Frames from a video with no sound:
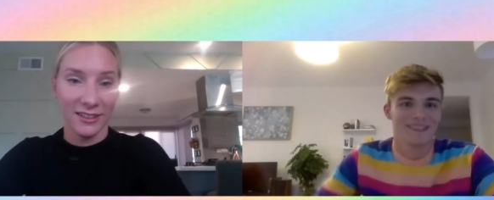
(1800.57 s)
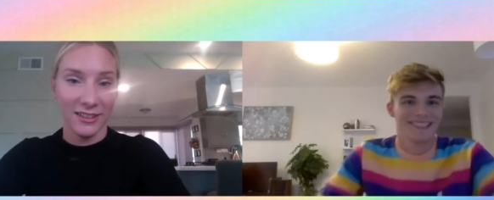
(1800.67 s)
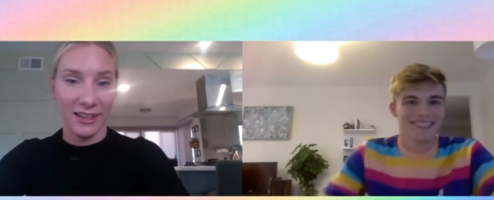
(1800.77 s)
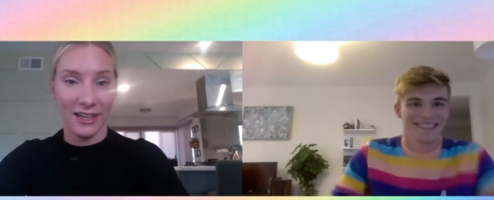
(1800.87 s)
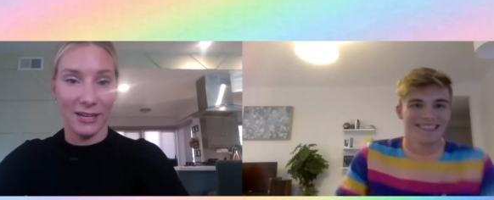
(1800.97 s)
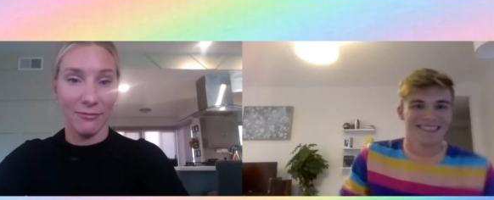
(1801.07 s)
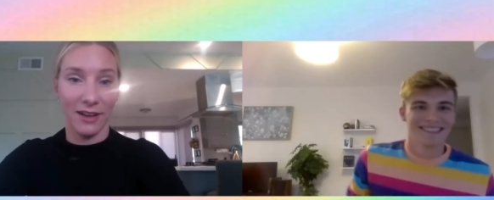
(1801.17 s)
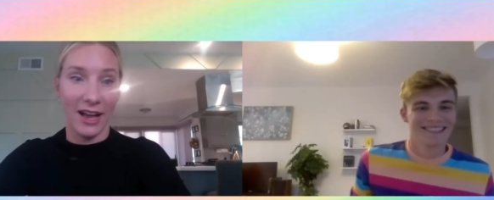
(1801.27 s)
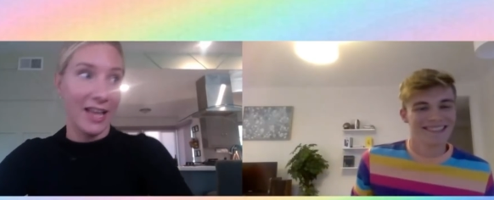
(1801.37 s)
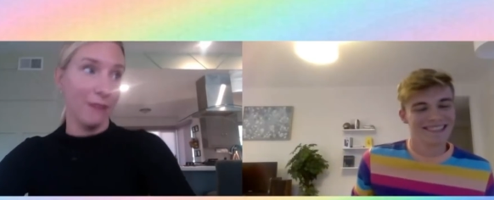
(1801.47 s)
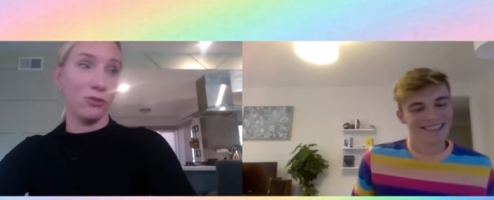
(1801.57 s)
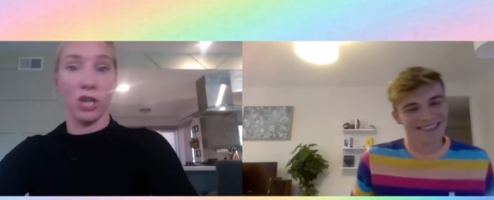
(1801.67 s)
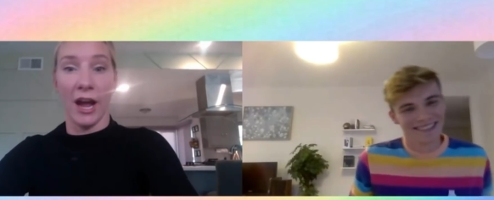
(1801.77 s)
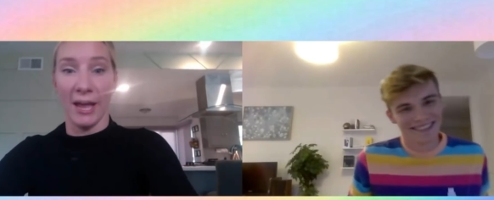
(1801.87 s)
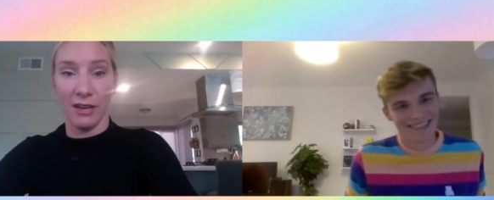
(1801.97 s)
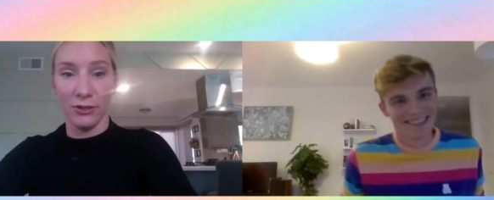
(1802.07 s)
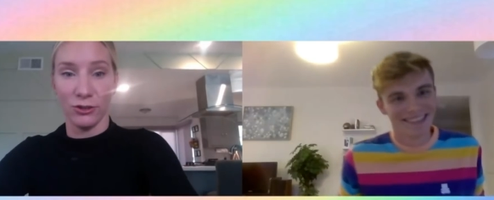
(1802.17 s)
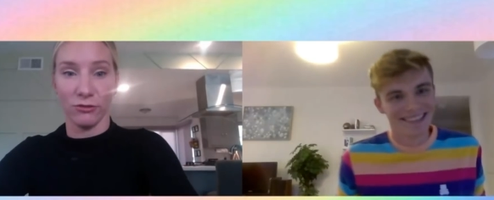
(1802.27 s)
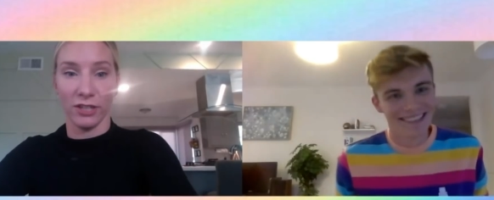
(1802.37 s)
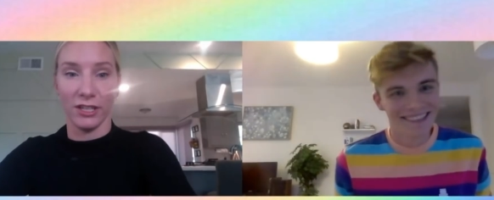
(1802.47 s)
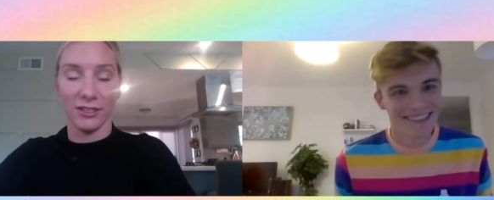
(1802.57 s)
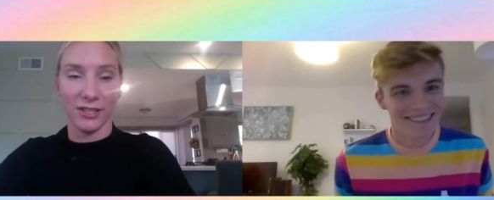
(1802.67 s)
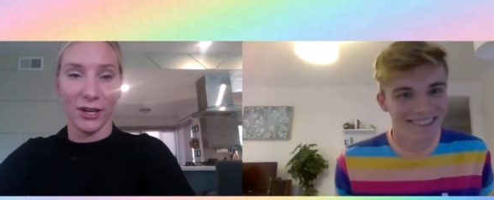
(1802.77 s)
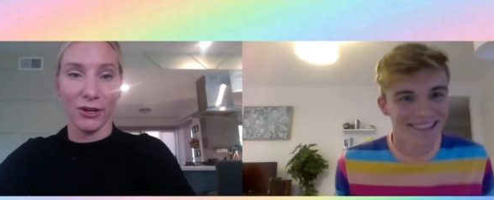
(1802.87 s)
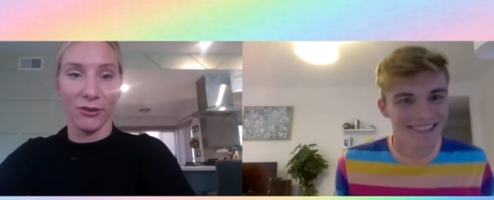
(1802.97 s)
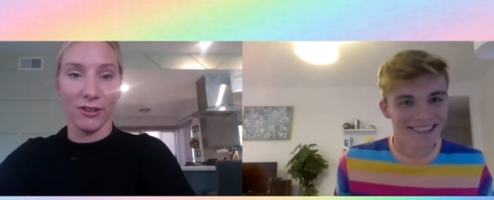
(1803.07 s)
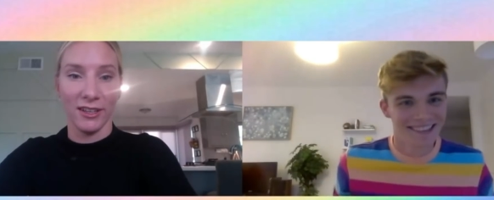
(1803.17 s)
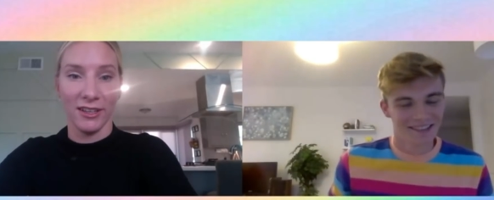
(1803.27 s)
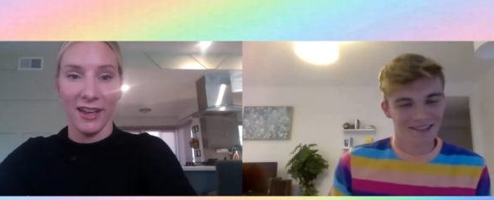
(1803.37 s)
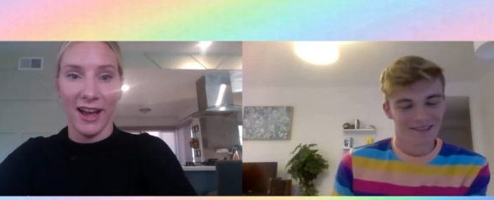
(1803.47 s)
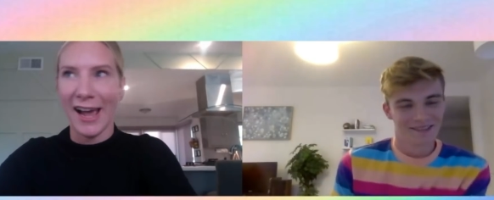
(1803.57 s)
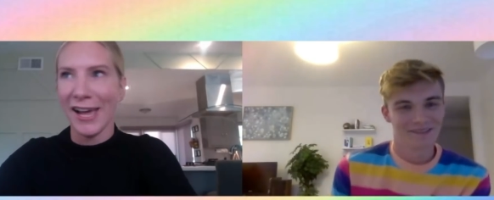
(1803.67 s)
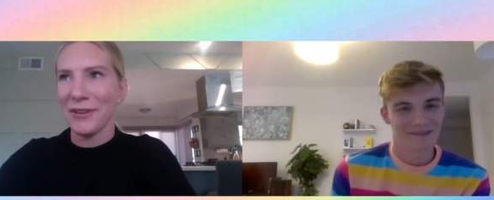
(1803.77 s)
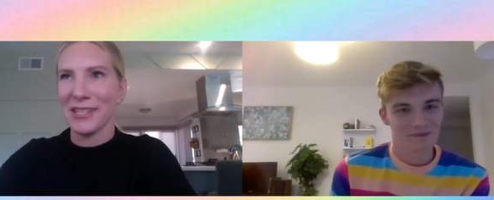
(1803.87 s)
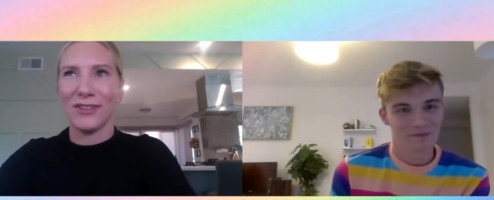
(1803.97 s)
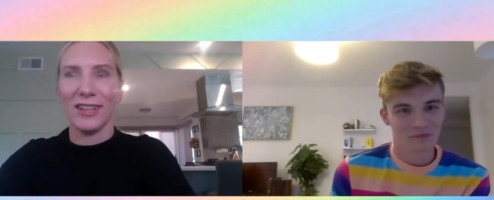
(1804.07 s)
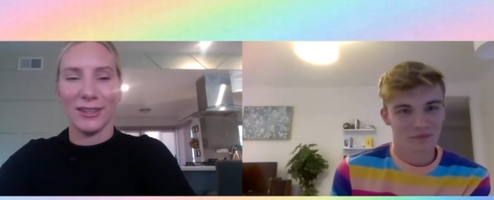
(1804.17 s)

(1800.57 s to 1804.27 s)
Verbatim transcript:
Speaker 1: Um, I am shy. I'm an introvert, so I always feel like this